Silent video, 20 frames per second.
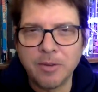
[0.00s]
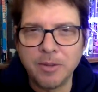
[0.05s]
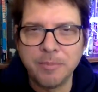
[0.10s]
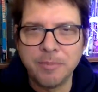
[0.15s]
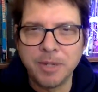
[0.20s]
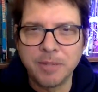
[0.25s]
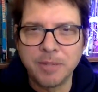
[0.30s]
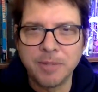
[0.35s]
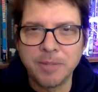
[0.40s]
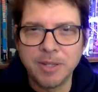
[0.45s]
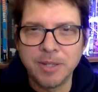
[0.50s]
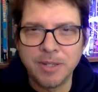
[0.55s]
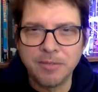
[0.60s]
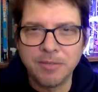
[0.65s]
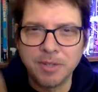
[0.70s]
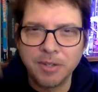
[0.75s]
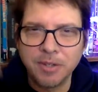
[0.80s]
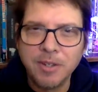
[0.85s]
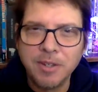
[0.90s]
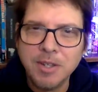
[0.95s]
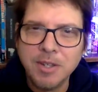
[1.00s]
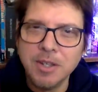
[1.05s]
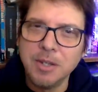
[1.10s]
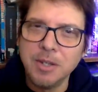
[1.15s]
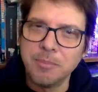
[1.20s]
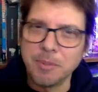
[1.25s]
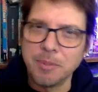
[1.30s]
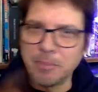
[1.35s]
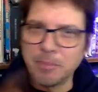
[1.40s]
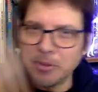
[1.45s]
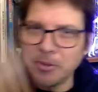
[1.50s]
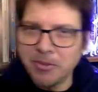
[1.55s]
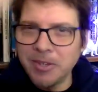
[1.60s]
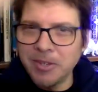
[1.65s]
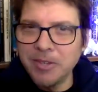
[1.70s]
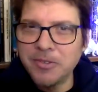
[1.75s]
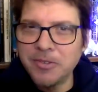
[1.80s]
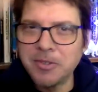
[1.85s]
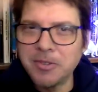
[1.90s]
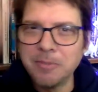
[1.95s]
I make my living. My
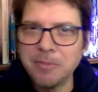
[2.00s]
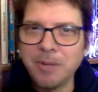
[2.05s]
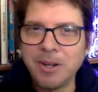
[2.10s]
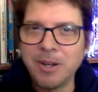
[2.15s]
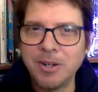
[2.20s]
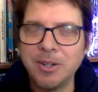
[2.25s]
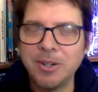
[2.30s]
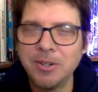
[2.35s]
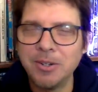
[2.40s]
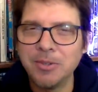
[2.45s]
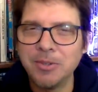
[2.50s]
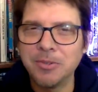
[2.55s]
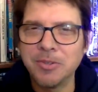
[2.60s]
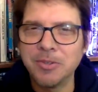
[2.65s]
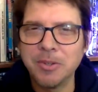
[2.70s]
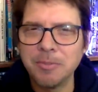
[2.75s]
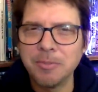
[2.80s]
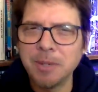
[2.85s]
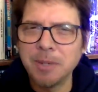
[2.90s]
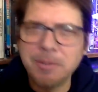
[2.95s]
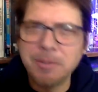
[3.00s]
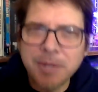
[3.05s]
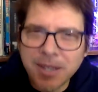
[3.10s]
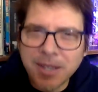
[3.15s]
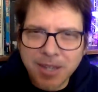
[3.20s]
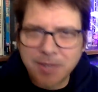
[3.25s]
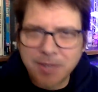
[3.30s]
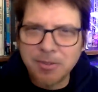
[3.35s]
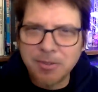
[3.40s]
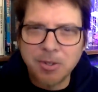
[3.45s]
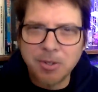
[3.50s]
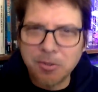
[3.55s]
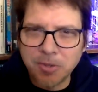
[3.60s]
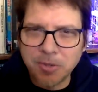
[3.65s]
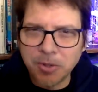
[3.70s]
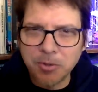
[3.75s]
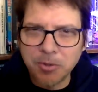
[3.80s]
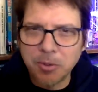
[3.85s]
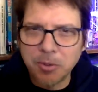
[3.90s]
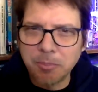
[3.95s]
birthday's tomorrow, so maybe I don't know if
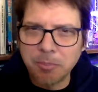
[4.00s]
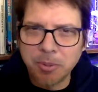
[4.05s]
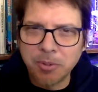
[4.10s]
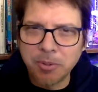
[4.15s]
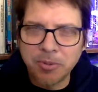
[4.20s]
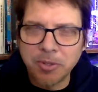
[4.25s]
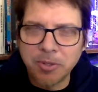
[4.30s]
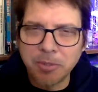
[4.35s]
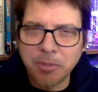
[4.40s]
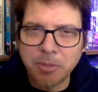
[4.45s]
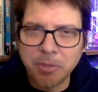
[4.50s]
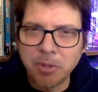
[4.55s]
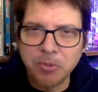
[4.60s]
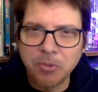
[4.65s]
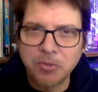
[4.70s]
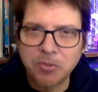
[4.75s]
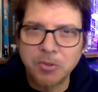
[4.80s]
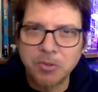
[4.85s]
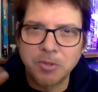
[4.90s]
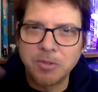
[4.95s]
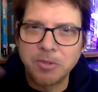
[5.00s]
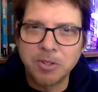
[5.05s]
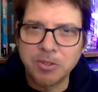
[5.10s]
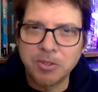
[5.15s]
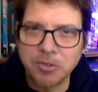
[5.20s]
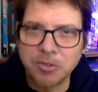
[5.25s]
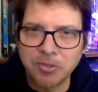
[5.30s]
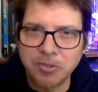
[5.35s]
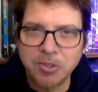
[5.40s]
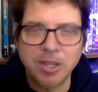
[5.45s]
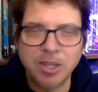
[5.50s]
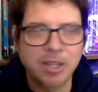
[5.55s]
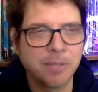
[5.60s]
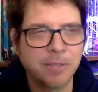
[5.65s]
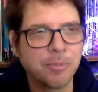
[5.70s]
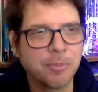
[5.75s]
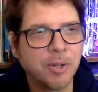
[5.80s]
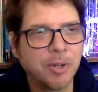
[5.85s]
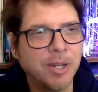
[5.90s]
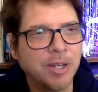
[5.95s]
I'll do a birthday post or if I'll just take
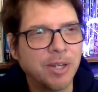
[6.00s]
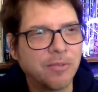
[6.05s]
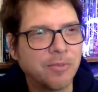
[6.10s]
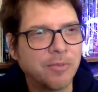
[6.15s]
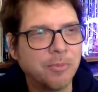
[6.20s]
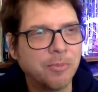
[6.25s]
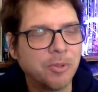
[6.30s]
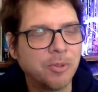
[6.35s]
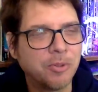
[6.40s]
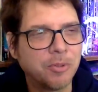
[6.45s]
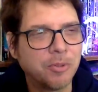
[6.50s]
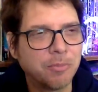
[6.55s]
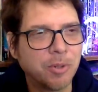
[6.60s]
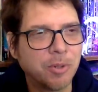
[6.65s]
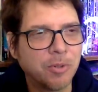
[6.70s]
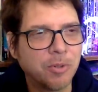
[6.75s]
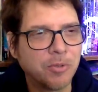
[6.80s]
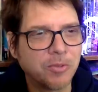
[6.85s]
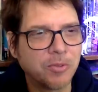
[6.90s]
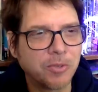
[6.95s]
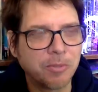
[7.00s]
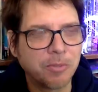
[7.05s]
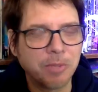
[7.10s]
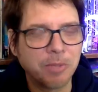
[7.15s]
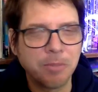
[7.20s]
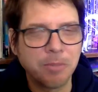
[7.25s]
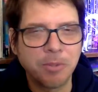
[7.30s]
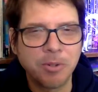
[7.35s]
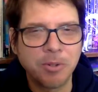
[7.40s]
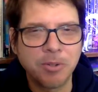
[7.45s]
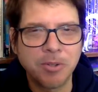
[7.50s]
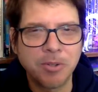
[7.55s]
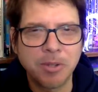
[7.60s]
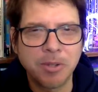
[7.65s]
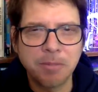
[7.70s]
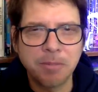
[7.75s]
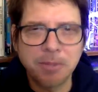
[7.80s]
a break from doing posts on my birthday.